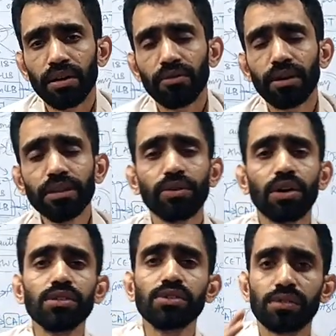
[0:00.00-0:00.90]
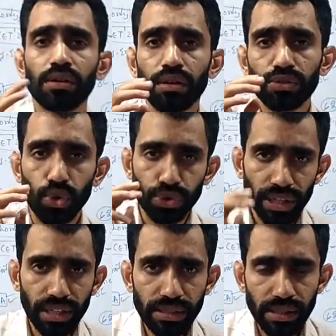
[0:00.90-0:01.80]
One was
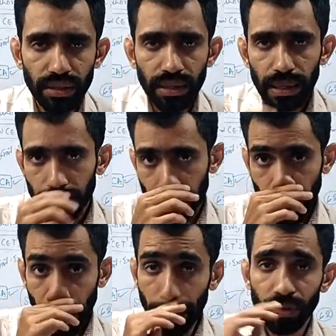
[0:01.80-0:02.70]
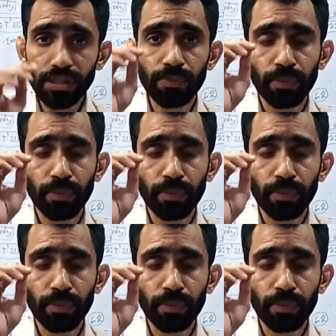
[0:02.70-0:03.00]
socialist, second was